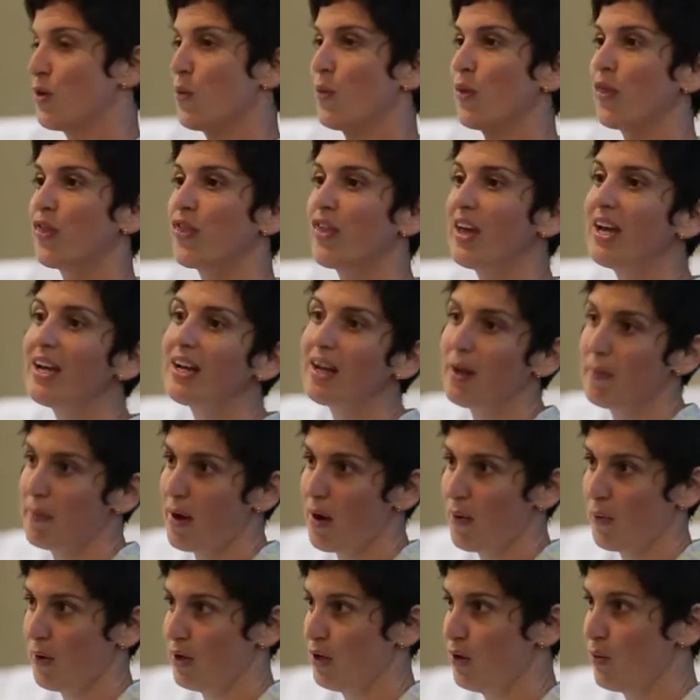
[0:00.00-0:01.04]
don't think
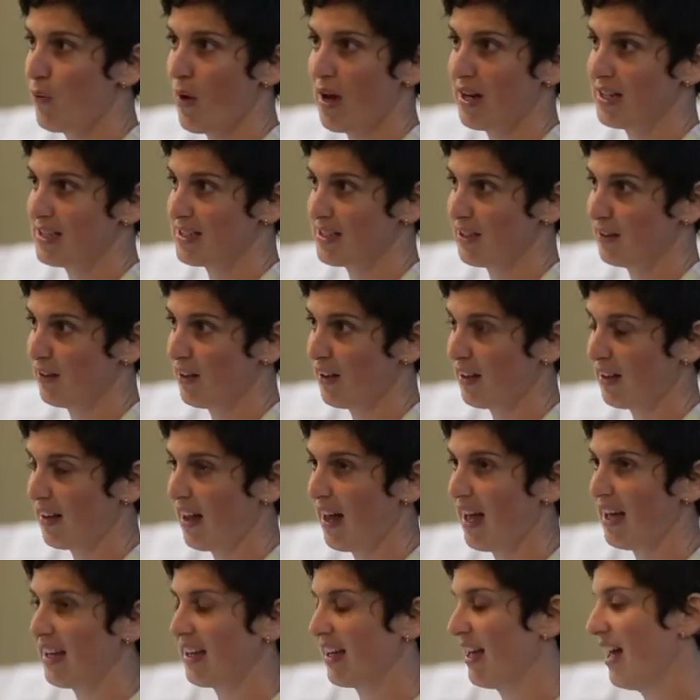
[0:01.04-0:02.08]
about what you want it to look
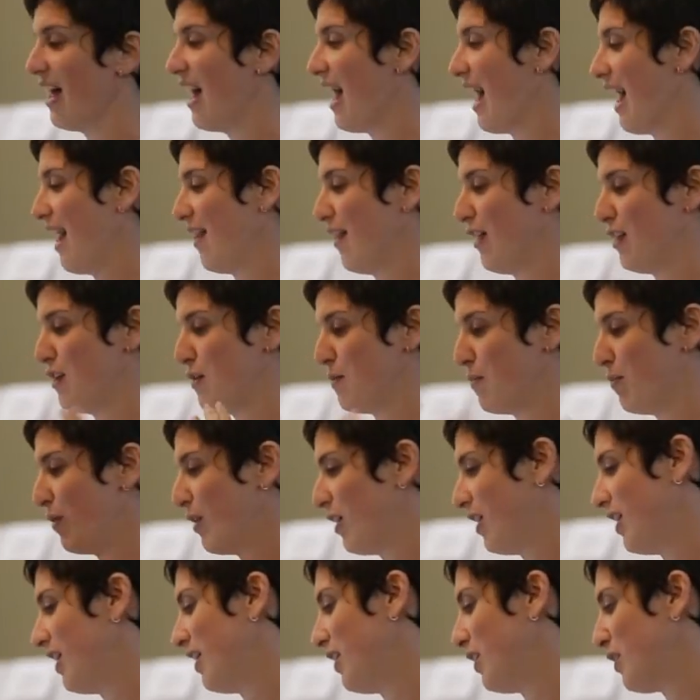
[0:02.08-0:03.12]
like. And then you
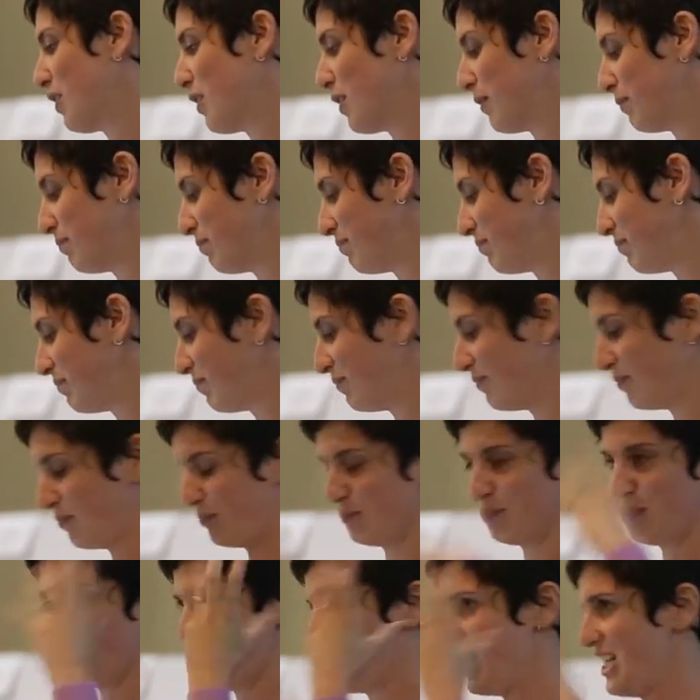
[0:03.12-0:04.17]
put it in your
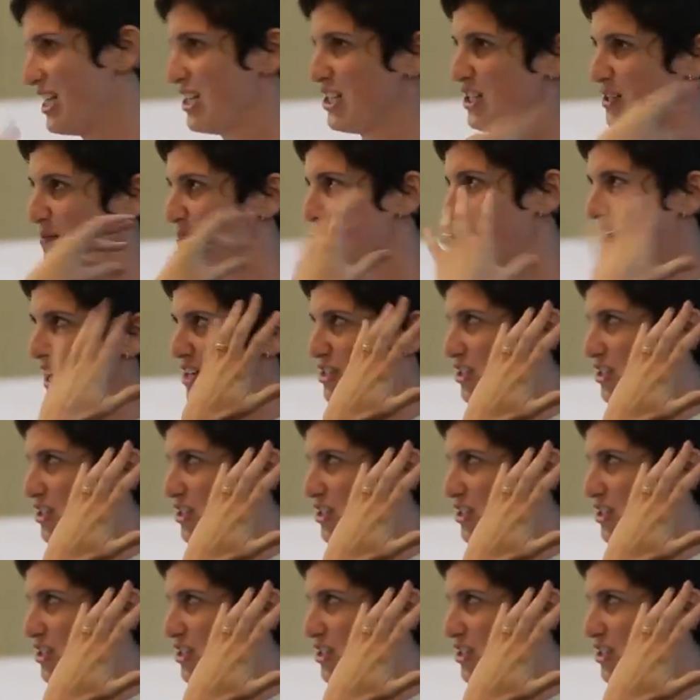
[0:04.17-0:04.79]
put it in your pie